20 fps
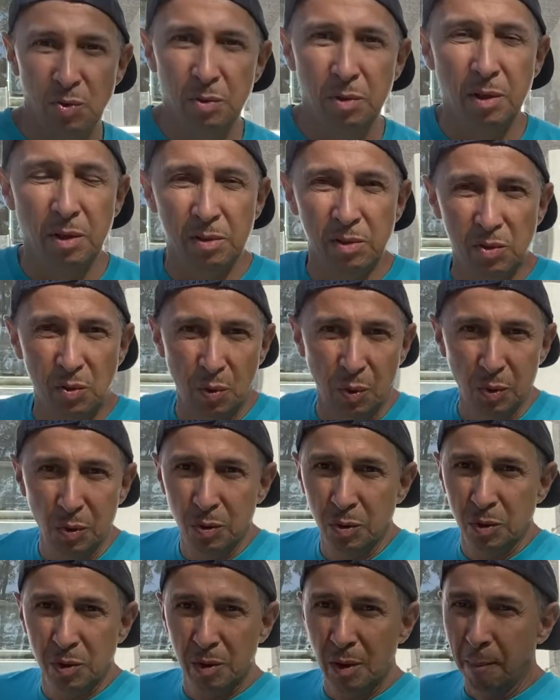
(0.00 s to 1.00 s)
the
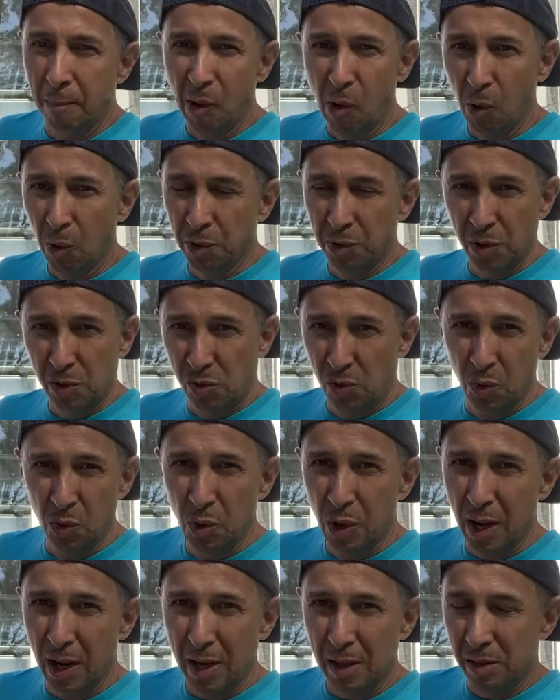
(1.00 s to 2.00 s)
screws, the screw
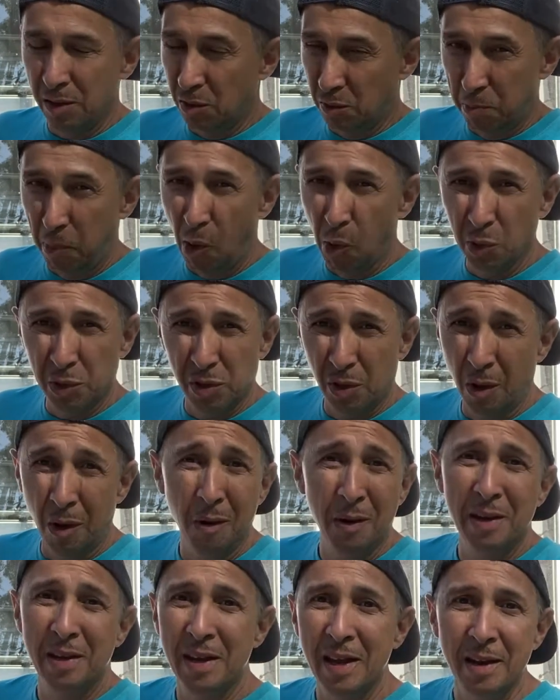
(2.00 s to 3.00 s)
heads, bolts are
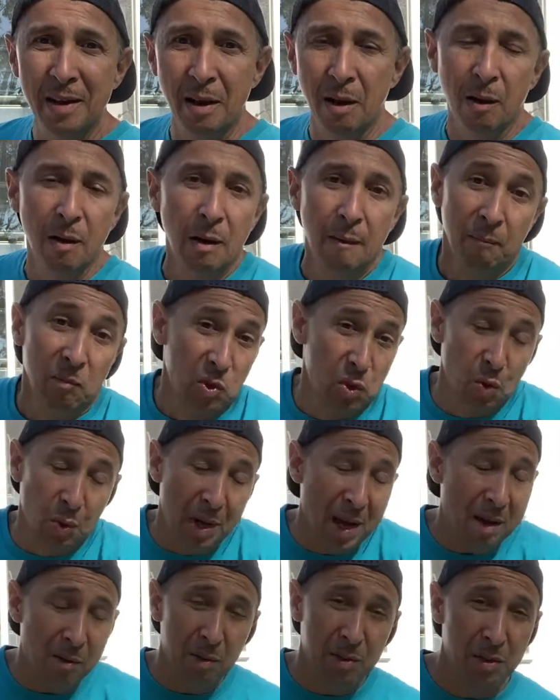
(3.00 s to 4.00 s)
already in there. So
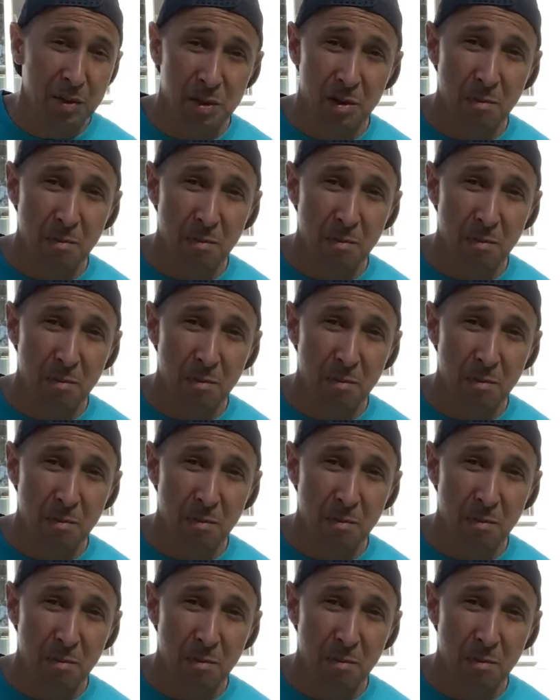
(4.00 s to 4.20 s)
now it's just